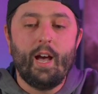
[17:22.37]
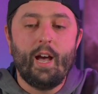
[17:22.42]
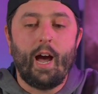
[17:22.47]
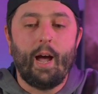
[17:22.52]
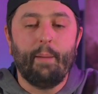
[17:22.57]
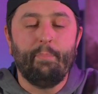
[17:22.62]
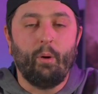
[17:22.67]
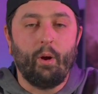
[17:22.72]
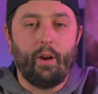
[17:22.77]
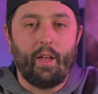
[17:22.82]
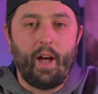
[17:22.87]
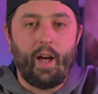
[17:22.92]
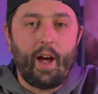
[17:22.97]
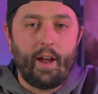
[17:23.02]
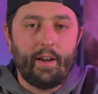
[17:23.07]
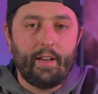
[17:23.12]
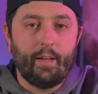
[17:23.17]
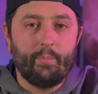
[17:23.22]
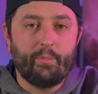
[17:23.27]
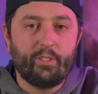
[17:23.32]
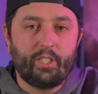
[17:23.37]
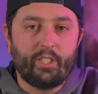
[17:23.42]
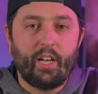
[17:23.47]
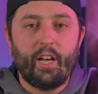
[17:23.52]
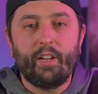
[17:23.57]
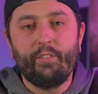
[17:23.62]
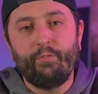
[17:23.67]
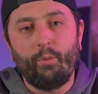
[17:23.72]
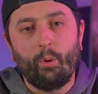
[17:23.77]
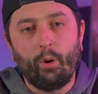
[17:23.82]
I bought it on
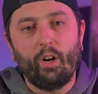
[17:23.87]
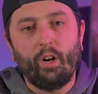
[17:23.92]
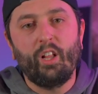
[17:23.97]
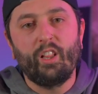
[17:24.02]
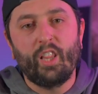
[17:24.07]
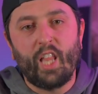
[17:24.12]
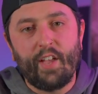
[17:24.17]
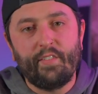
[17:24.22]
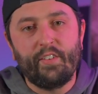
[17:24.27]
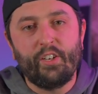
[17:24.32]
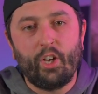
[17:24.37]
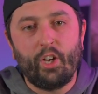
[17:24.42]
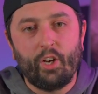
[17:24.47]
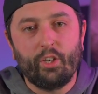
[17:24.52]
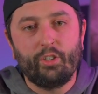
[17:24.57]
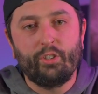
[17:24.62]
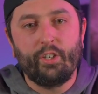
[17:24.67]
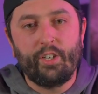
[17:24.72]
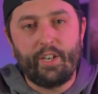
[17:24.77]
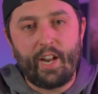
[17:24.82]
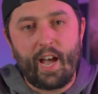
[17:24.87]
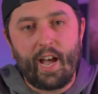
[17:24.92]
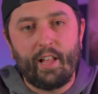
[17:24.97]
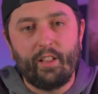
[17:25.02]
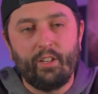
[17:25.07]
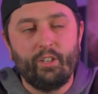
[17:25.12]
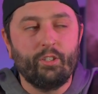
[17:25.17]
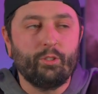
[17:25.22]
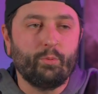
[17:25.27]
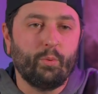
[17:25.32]
Amazon for
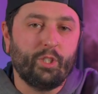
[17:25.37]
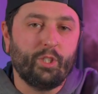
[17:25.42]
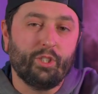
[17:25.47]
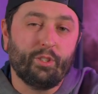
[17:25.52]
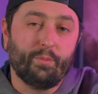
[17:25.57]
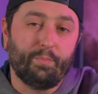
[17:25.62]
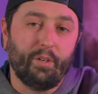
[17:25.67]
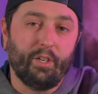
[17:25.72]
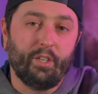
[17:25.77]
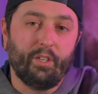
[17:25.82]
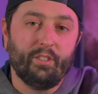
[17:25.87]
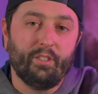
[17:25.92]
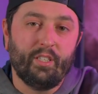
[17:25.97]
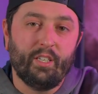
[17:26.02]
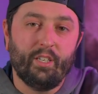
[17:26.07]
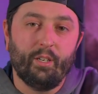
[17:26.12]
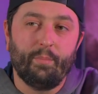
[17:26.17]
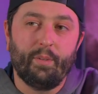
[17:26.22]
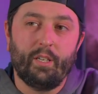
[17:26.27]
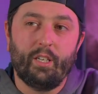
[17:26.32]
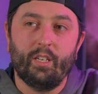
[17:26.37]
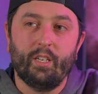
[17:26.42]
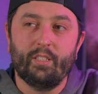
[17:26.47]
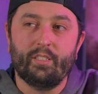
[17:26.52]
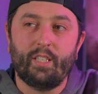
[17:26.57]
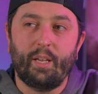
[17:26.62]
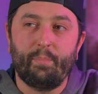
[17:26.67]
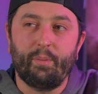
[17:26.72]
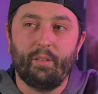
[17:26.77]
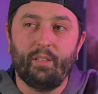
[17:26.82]
$1,100, which is a pretty good deal because
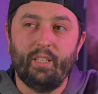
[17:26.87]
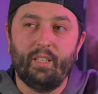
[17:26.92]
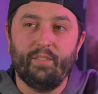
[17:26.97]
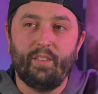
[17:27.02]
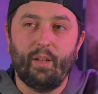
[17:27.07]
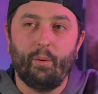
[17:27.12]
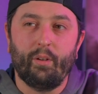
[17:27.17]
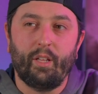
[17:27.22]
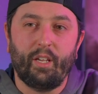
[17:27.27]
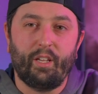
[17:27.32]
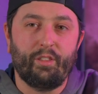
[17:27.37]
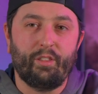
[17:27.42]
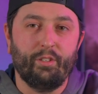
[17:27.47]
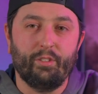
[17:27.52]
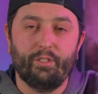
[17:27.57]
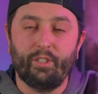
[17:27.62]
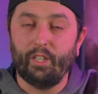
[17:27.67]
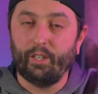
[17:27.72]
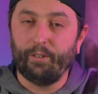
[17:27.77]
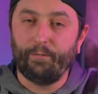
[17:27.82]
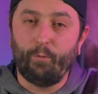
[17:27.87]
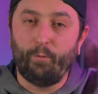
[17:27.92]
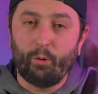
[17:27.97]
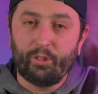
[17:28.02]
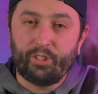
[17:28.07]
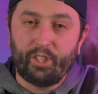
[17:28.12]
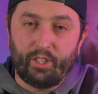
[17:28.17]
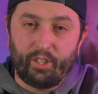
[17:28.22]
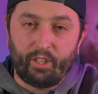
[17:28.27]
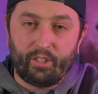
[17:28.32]
I believe they were like $1,300 or
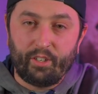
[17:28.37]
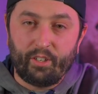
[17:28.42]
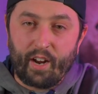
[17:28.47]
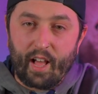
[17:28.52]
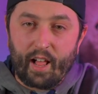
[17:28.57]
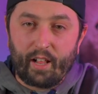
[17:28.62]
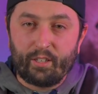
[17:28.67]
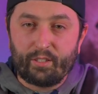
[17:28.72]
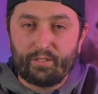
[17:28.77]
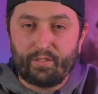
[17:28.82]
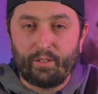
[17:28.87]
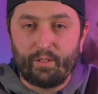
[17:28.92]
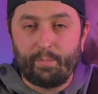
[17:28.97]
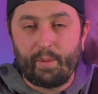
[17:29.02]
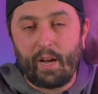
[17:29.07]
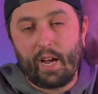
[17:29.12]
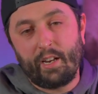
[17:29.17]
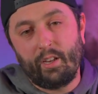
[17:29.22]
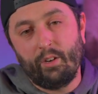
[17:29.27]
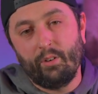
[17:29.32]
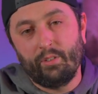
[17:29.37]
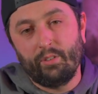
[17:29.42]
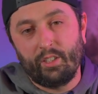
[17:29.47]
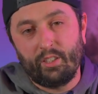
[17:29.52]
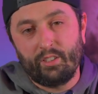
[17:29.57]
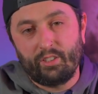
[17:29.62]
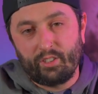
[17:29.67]
$1,400 for the body only.